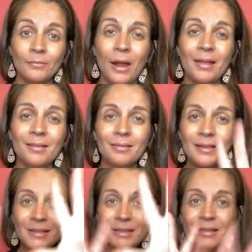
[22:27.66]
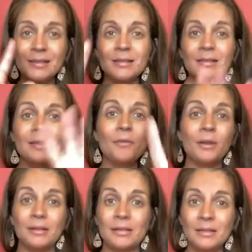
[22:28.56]
Right? This is
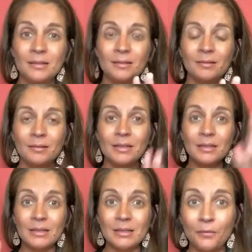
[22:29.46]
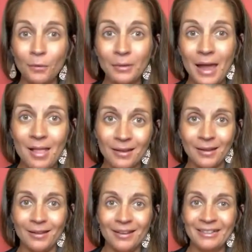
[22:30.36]
different. This is a different reality.